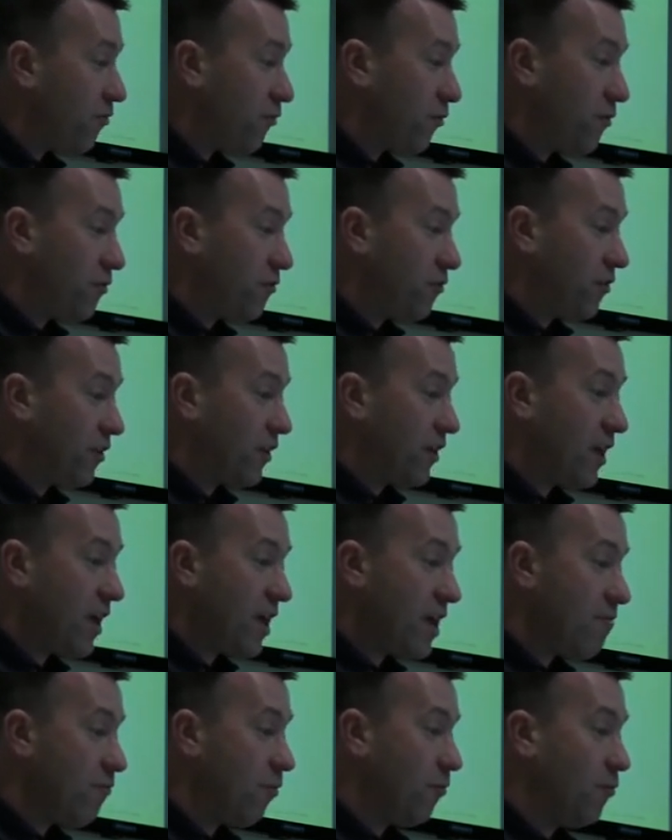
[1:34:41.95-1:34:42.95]
through to the
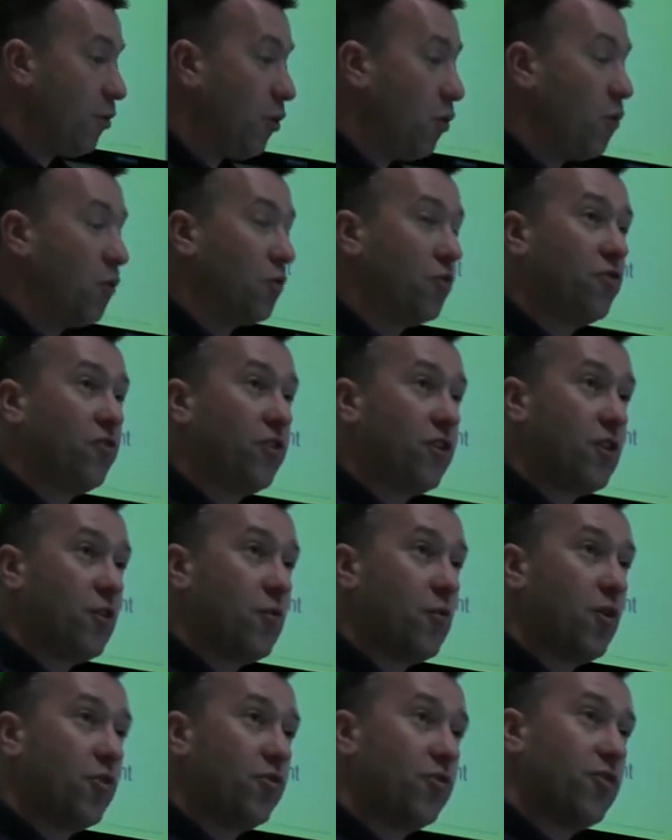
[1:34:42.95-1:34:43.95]
key reports that
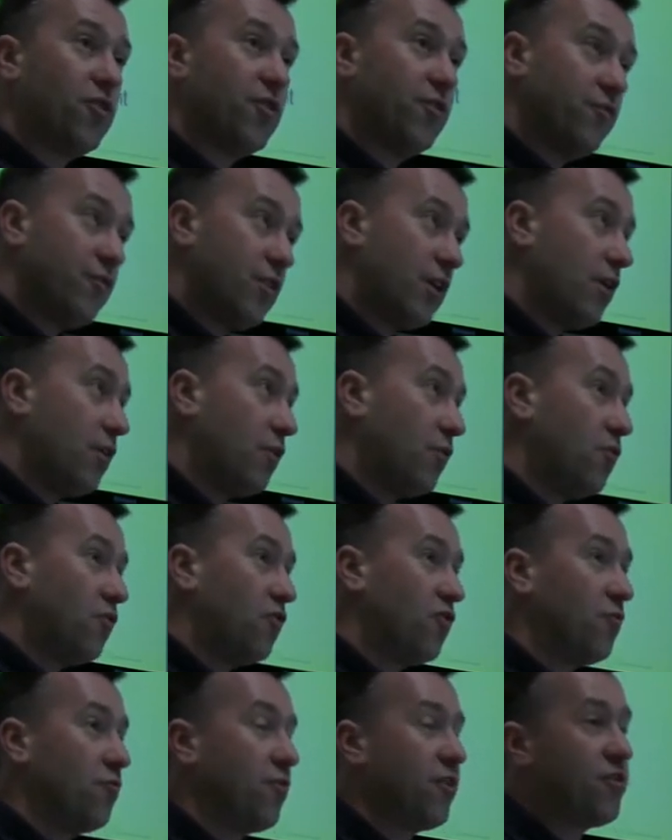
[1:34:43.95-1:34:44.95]
you want and the
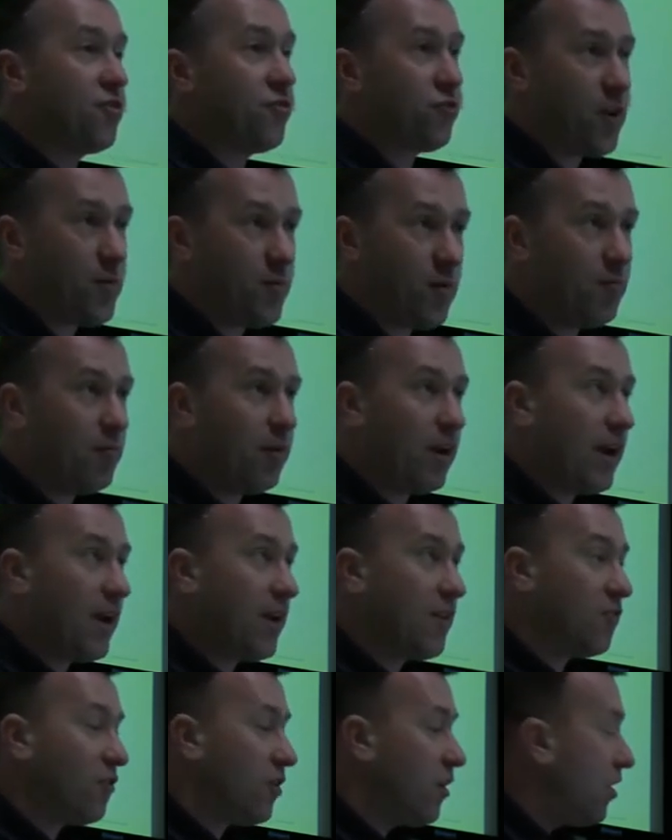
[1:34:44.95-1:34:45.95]
views, the risk treatment
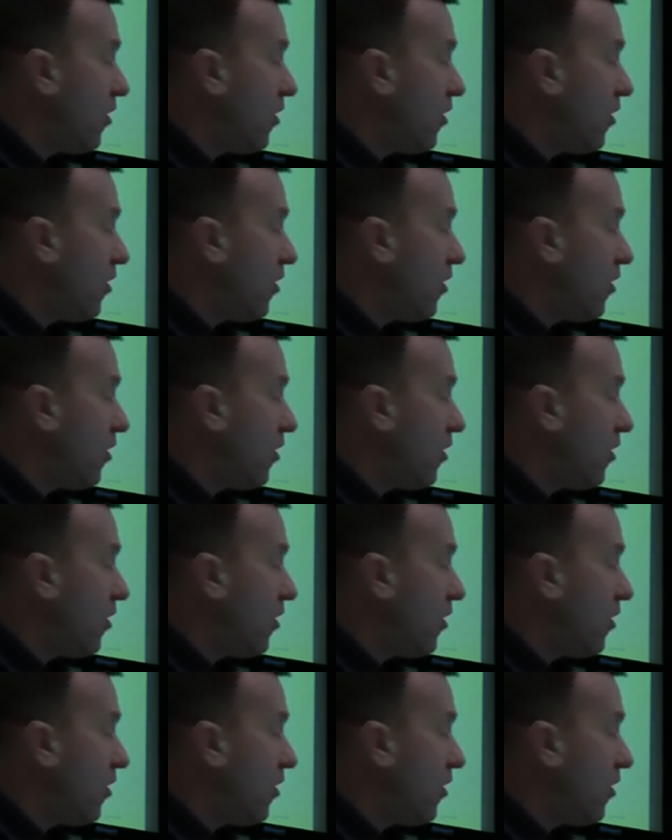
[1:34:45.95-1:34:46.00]
plans,